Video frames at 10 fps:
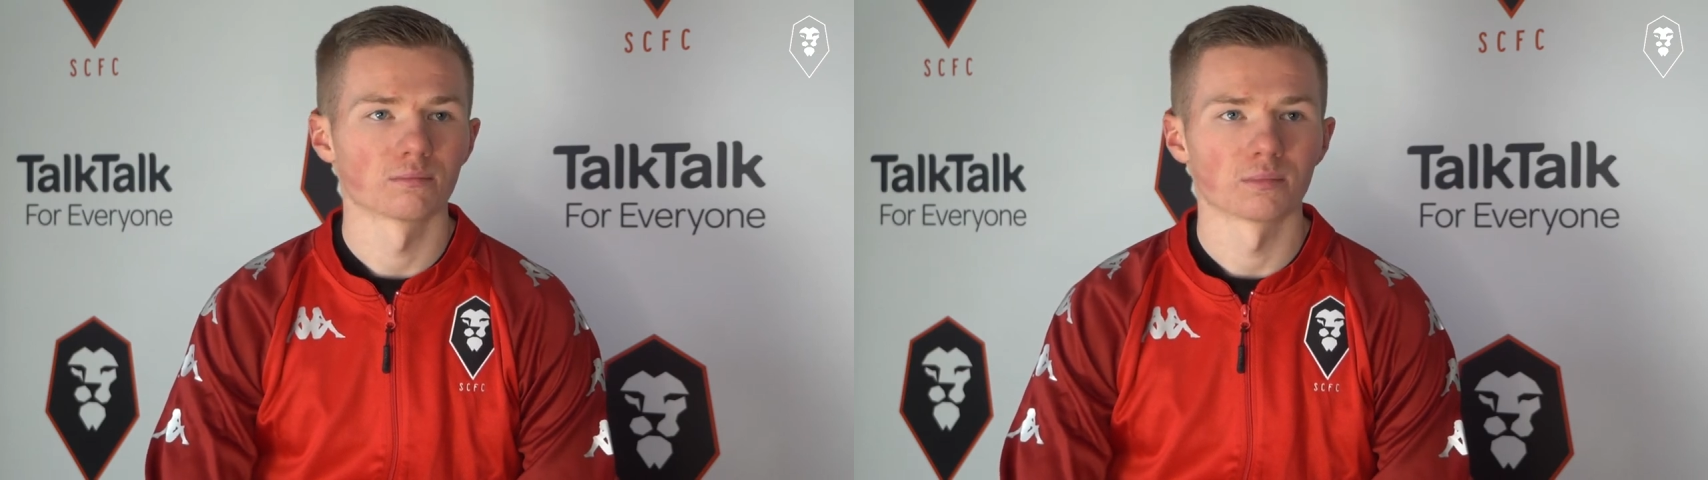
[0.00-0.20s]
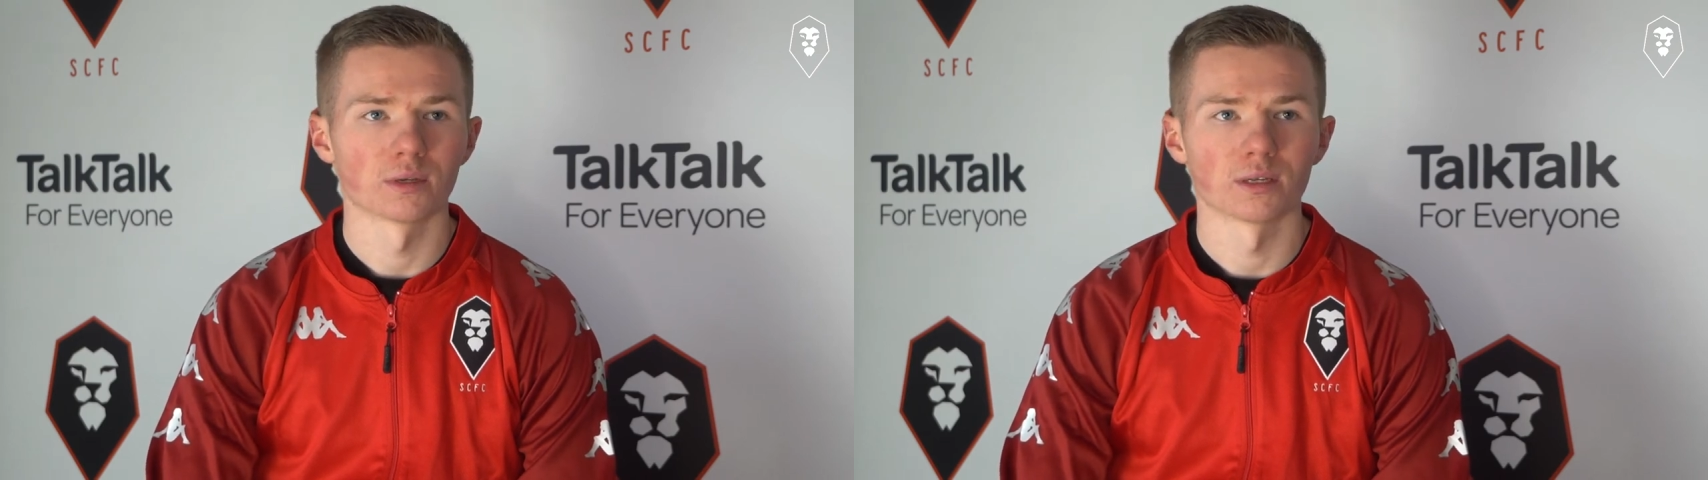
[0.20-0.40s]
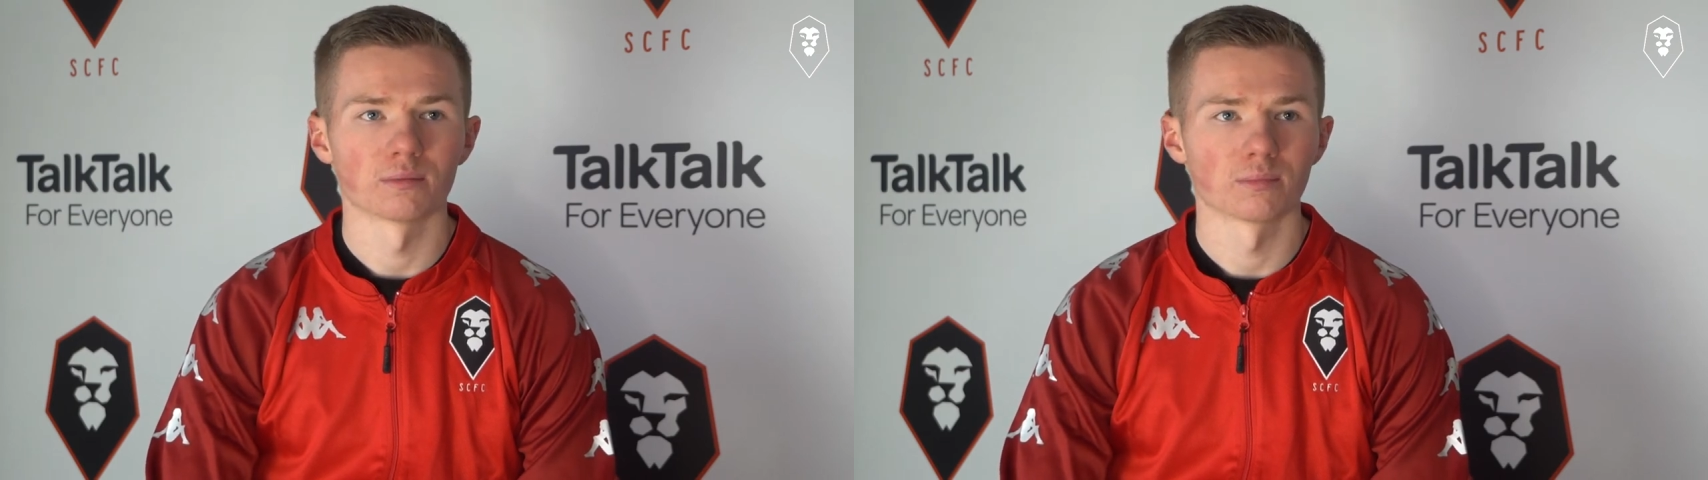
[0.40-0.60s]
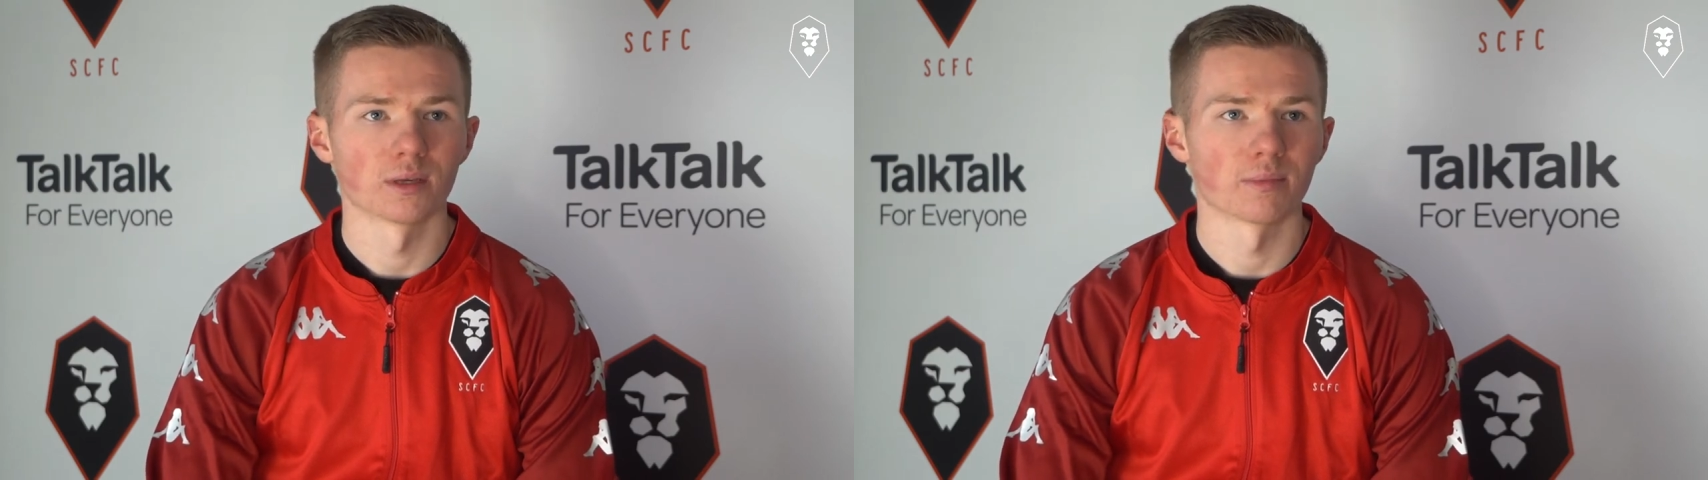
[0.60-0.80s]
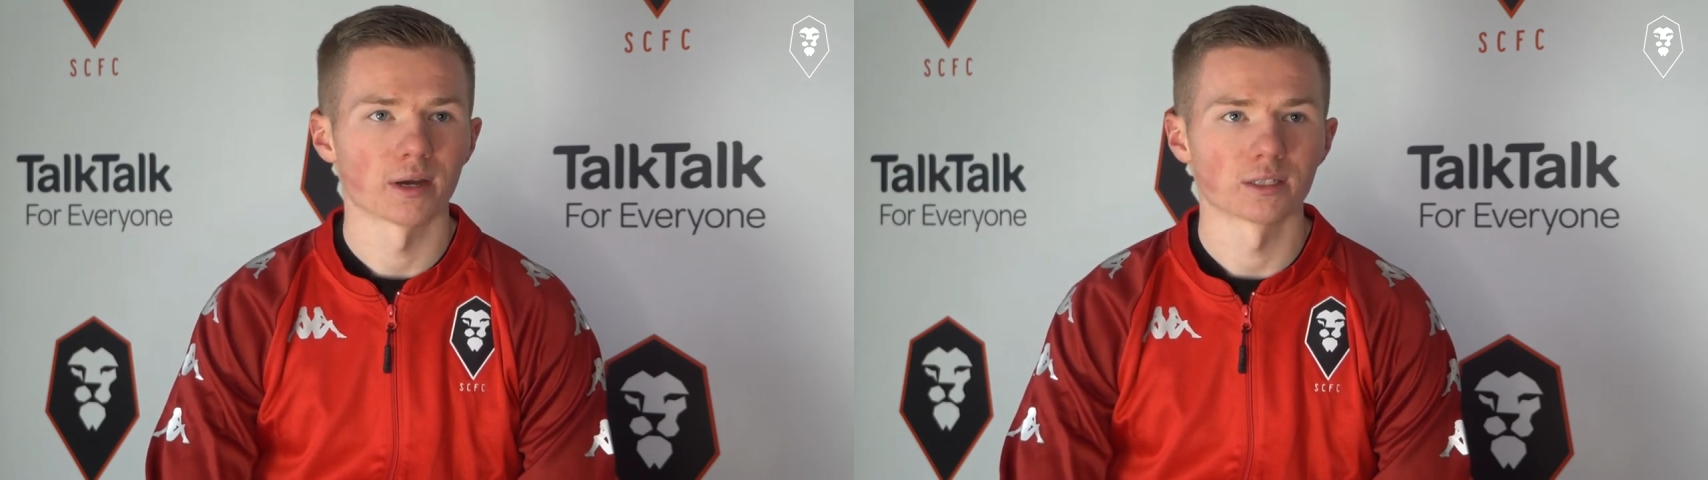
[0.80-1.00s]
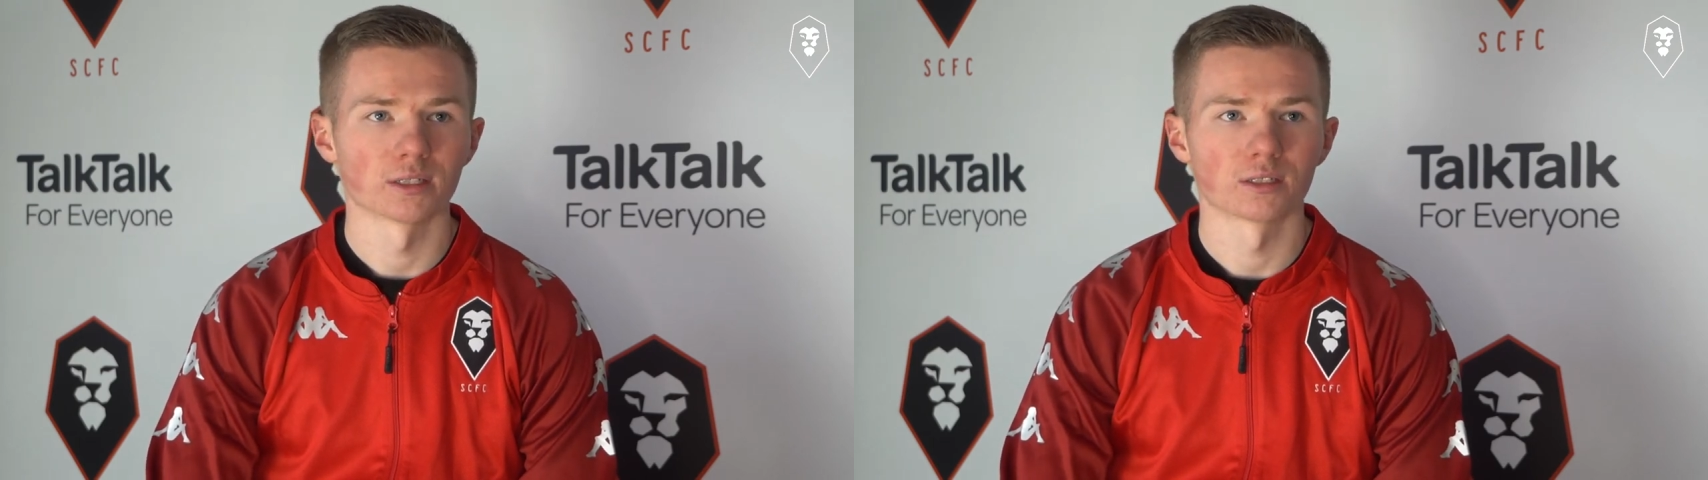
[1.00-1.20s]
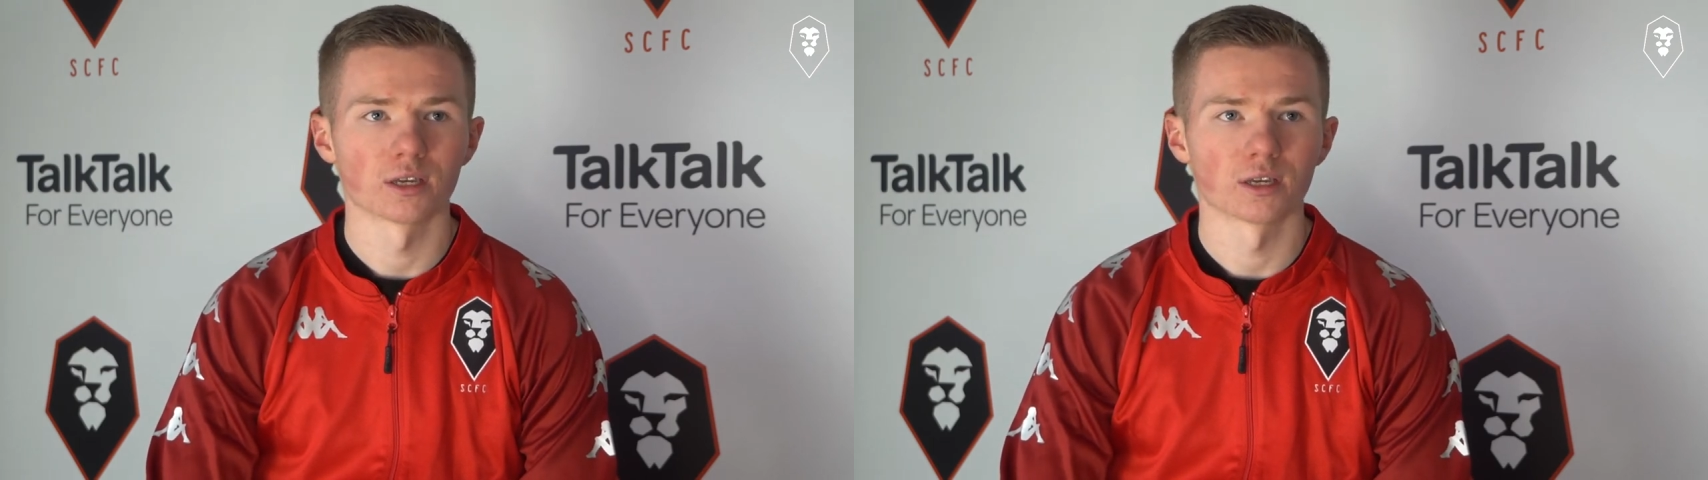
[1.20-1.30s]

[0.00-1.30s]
play play passes,